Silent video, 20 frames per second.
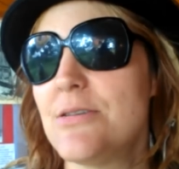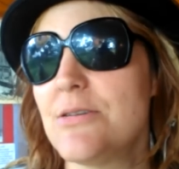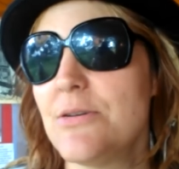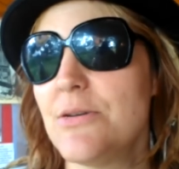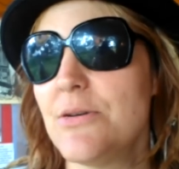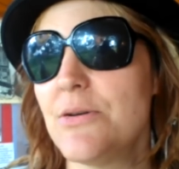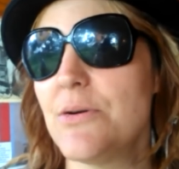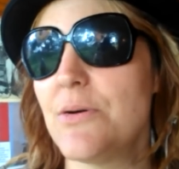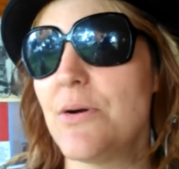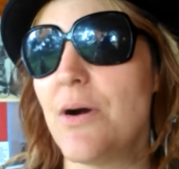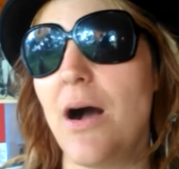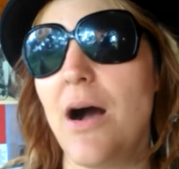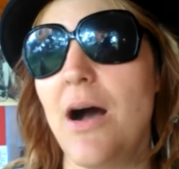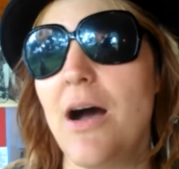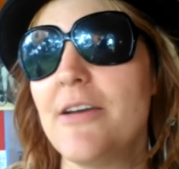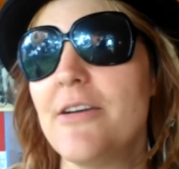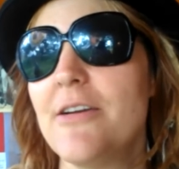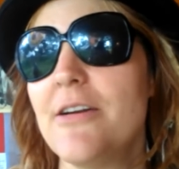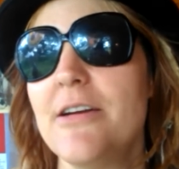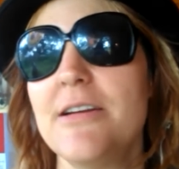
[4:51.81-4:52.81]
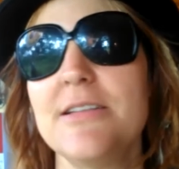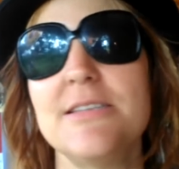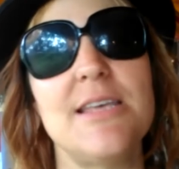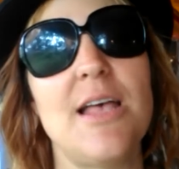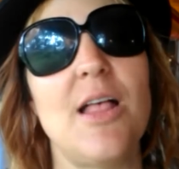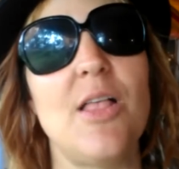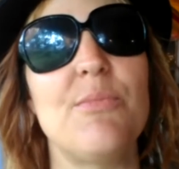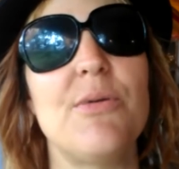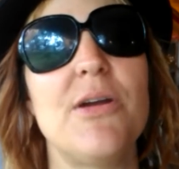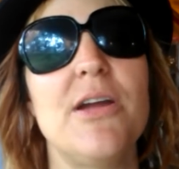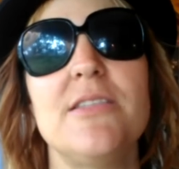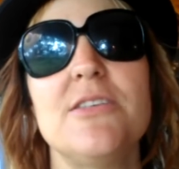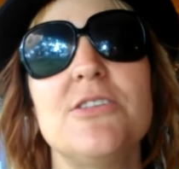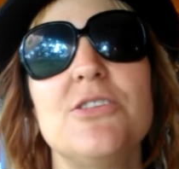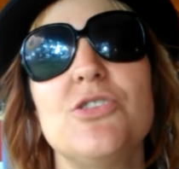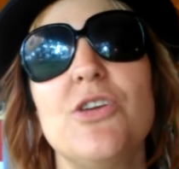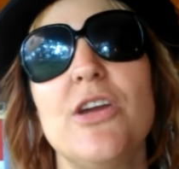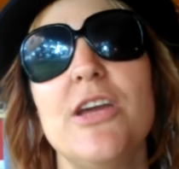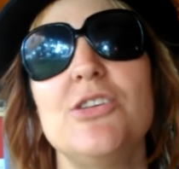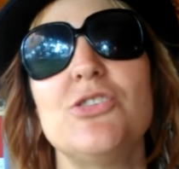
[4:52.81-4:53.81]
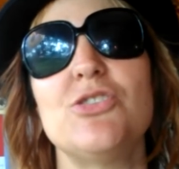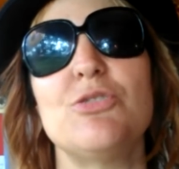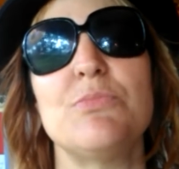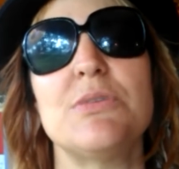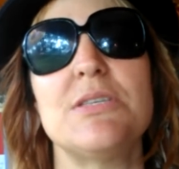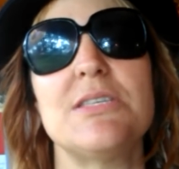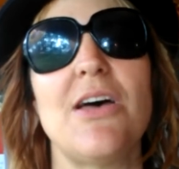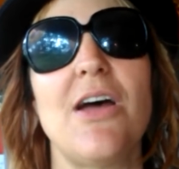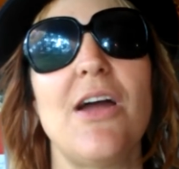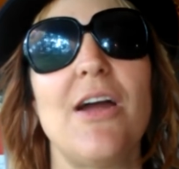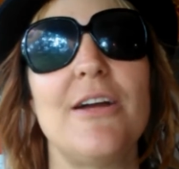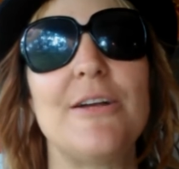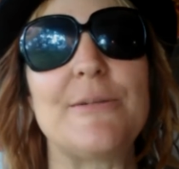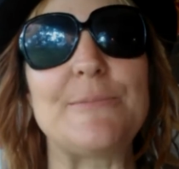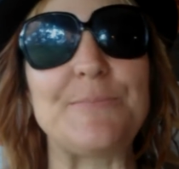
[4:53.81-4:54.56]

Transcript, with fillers: to honor and celebrate the strange and bizarre.